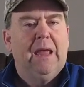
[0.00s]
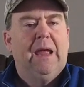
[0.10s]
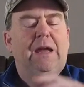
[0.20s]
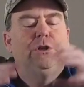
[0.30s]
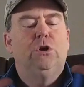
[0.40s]

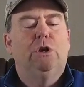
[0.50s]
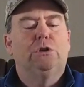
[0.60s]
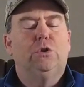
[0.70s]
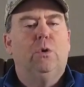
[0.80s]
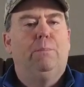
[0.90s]
He took
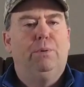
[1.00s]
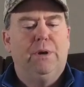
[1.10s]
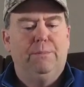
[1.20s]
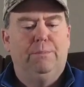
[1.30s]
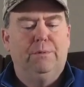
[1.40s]
it to a
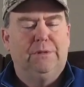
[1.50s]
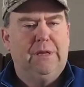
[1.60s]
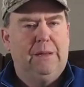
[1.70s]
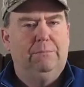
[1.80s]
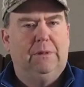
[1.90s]
pretty
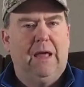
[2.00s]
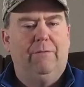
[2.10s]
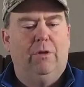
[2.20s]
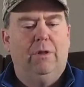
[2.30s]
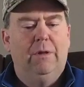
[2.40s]
deep
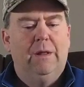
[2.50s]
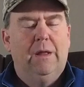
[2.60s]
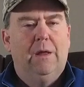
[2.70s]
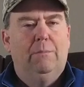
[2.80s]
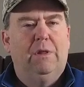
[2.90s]
level.
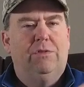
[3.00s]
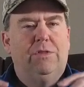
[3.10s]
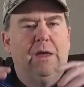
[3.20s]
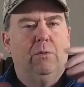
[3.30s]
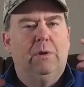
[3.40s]
But
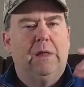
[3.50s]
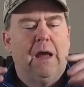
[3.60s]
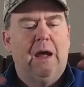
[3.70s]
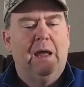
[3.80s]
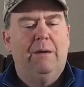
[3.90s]
th- when the
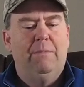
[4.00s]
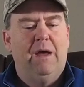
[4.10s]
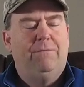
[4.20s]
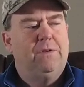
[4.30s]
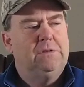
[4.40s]

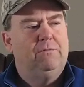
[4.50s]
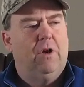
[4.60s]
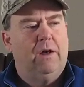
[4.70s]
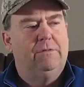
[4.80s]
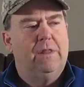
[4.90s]
IMF is
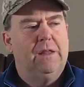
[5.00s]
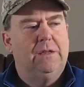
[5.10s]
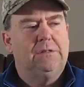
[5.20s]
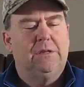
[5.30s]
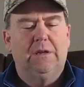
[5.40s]
involved in
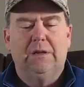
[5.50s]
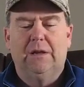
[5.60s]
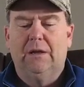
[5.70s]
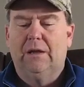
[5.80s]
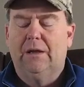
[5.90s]
this,
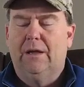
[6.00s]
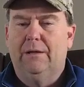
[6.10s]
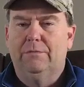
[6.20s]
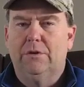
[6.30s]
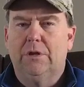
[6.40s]
uh,
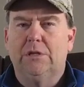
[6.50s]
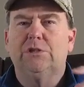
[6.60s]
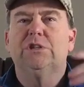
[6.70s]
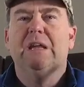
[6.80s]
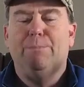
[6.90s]
uh,
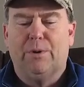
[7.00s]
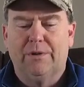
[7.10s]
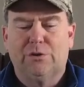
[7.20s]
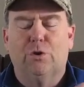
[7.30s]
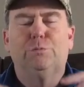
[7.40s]
it's deeper.
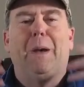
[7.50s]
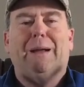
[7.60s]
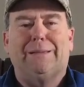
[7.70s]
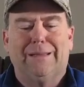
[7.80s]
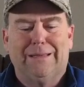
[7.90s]
This goes
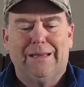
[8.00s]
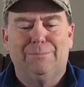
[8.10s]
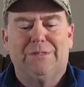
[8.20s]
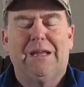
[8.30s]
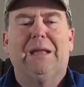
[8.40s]
back to the
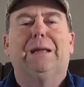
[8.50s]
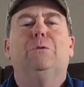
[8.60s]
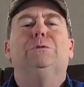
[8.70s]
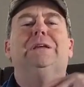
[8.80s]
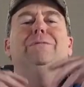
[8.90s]
deep state.
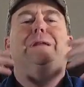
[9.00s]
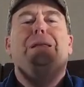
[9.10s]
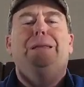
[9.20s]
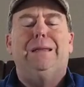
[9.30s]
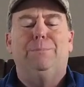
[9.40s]
goes
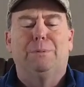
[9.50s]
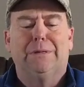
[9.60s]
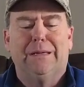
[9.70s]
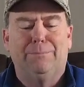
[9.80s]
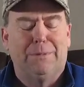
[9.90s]
even deeper,
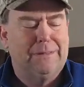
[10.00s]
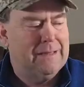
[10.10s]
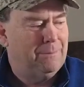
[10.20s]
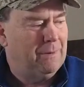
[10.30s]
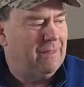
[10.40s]
deeper,
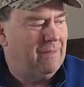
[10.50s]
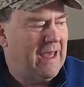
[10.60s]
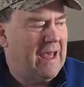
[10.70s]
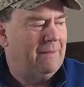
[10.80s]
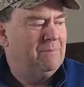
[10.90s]
deeper than
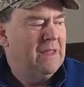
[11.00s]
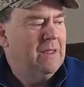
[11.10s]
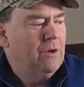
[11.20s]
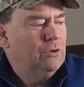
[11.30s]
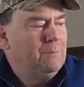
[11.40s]
that.
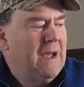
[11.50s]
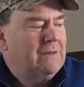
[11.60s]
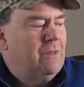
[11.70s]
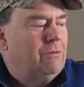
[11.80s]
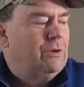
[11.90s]
It goes
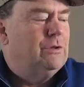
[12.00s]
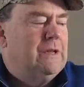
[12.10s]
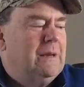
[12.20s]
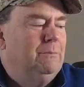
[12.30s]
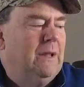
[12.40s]
back to the
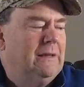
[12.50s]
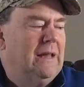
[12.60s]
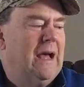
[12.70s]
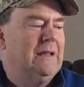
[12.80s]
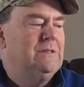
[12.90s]
13
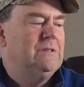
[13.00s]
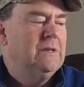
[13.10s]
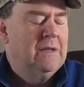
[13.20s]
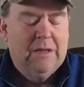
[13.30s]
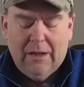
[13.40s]
bloodlines
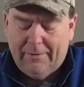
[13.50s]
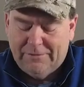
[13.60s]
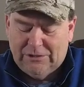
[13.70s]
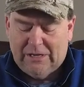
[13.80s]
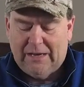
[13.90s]
of
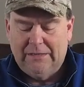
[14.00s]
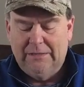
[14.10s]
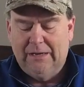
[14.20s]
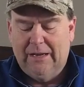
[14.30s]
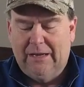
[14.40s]

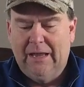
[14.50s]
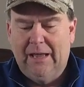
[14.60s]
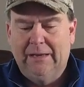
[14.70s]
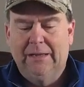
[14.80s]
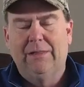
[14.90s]
Satan.
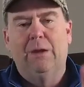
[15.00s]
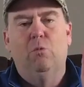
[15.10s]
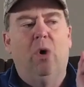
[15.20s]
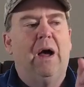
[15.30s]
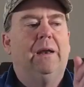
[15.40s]
Again, they
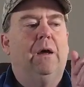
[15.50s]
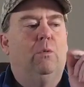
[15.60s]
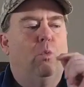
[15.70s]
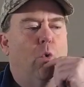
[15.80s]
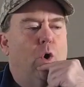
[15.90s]
want a
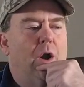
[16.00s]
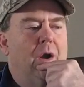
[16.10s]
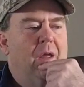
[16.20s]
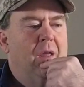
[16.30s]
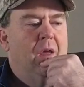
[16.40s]

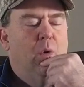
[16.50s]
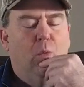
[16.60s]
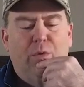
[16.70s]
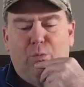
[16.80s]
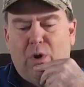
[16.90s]
war
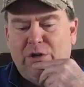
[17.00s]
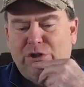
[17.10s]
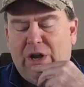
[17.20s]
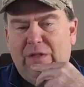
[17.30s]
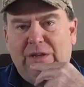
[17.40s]
with
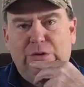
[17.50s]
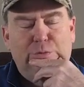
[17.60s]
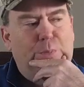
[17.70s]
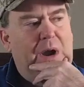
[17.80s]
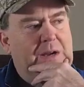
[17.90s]
Russia. They
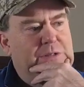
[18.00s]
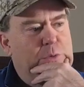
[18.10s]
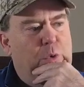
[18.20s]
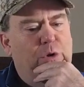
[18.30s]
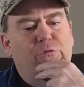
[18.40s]
use proxy
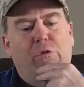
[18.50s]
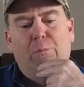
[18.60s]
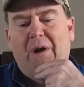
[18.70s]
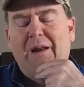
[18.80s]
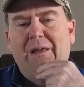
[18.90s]
wars
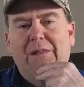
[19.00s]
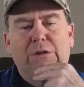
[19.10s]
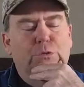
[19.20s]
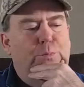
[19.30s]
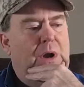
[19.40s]
money. They
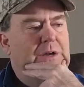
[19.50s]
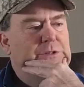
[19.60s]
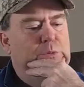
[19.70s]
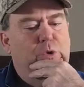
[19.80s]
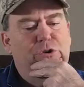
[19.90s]
use
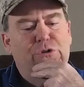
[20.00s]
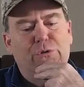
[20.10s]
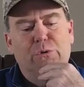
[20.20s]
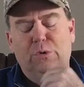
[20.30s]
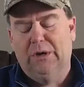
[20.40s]
proxy wars
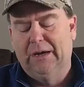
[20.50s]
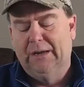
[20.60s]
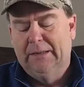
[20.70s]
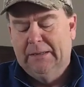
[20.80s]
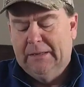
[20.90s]
to
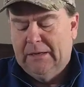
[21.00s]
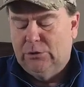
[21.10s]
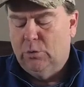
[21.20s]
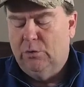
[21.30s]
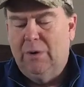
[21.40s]
uh,
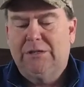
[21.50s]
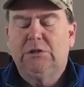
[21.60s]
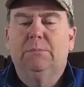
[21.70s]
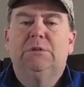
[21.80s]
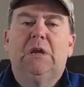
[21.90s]
to
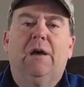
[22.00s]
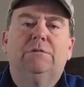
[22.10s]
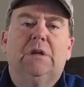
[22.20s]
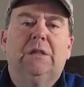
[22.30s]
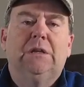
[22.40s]
enrich
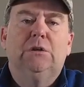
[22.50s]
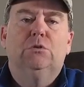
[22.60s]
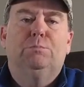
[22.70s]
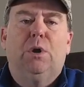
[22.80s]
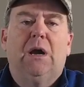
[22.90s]
themselves, and they
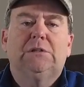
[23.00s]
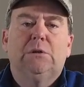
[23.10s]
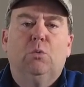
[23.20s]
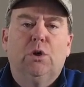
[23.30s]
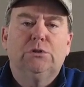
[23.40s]
use
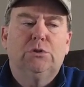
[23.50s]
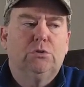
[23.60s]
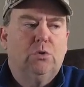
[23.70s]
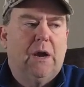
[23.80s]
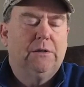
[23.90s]
proxy wars to
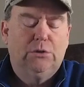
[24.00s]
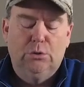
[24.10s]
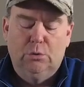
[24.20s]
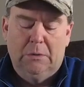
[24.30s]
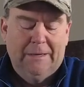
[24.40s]
try
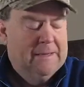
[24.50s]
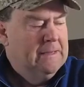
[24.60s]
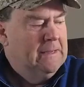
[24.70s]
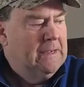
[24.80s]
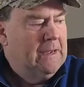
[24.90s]
to
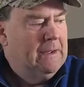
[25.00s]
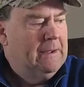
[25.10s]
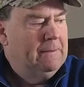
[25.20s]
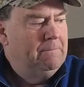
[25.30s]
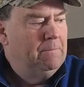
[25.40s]

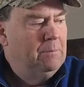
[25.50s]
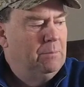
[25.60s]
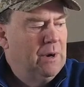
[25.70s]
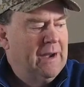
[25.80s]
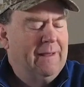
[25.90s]
uh,
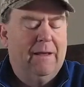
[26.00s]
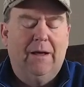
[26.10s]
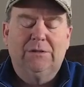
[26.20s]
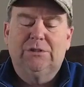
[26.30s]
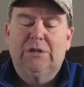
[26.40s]
bring
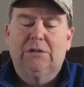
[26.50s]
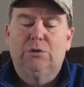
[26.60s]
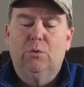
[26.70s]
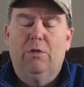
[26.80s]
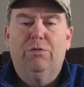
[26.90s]
us
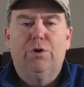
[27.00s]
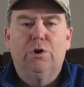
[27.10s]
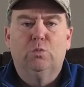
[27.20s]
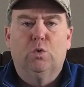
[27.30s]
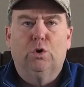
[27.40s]
to a
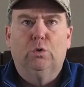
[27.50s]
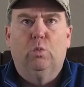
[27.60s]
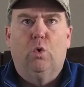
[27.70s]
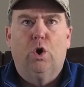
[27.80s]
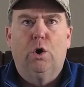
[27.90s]
third
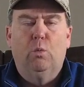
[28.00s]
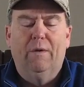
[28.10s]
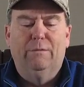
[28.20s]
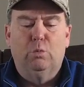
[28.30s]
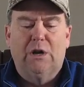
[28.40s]
world war
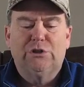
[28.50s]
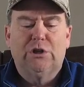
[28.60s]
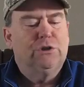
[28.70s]
with Russia.